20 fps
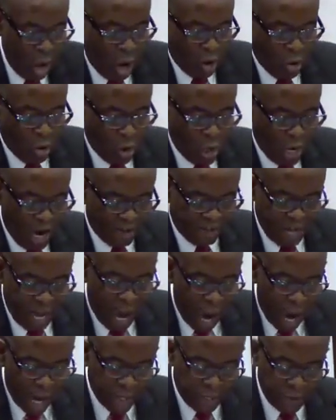who have
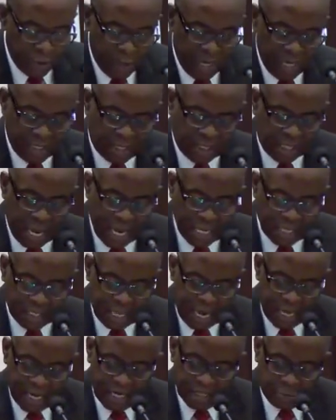argued his case
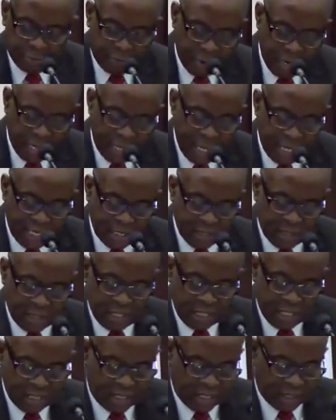and is bringing the,
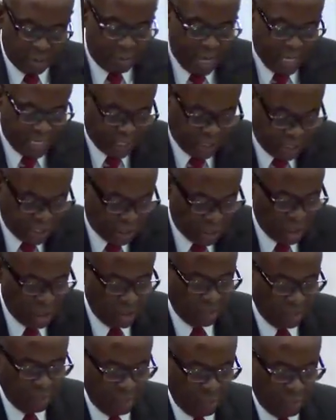his submission.
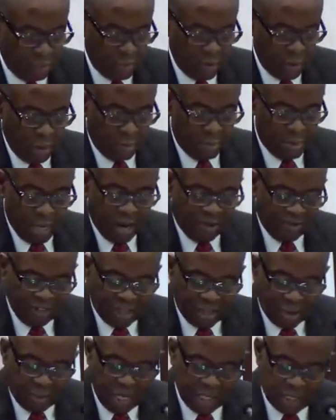Beloved,
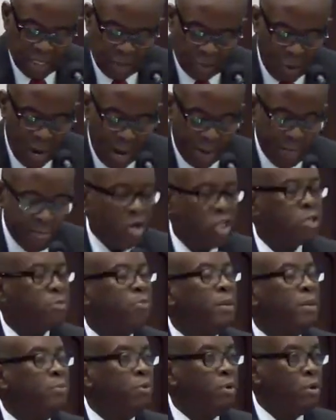the reason why most
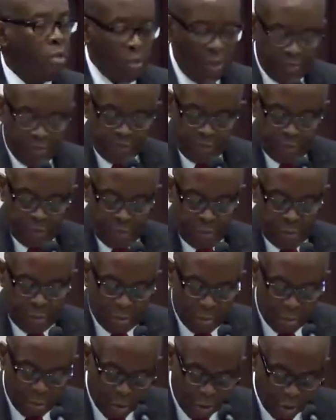people,
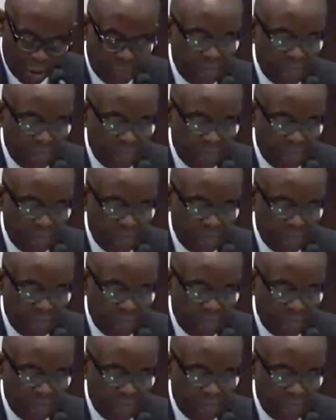most